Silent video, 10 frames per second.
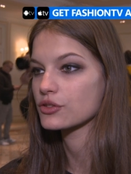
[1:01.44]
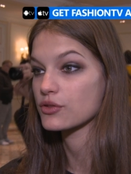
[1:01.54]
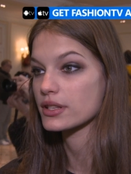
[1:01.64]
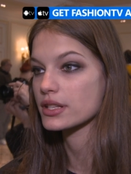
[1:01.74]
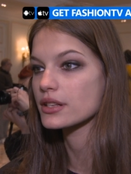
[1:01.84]

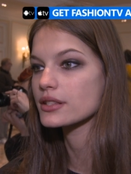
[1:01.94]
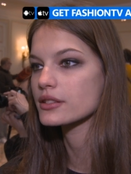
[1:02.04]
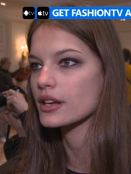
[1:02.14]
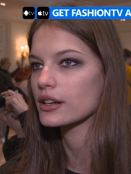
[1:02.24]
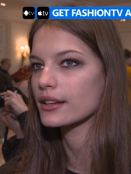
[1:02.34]
dresses.
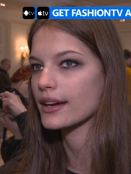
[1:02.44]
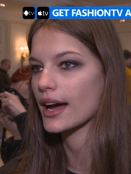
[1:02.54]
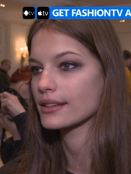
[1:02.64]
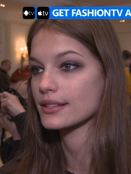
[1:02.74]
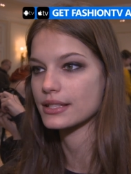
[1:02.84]
They're
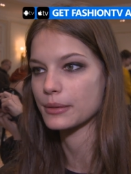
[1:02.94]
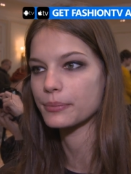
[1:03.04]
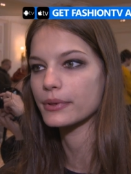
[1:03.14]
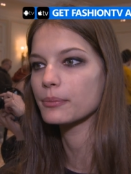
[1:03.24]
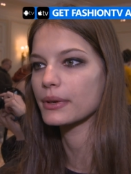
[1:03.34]
kind of
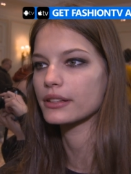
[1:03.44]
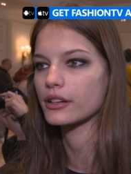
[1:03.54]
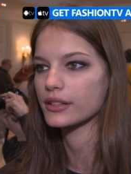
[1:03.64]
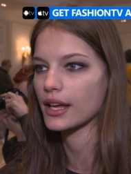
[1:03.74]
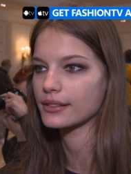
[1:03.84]
simple, but they're
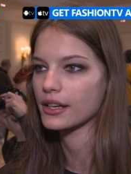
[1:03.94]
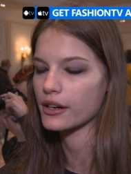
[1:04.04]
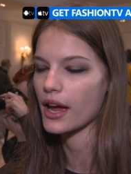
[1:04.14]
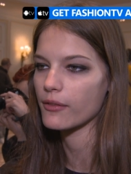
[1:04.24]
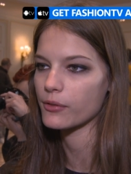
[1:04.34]
not. They
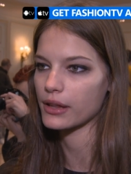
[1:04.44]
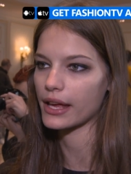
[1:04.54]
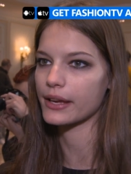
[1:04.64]
have like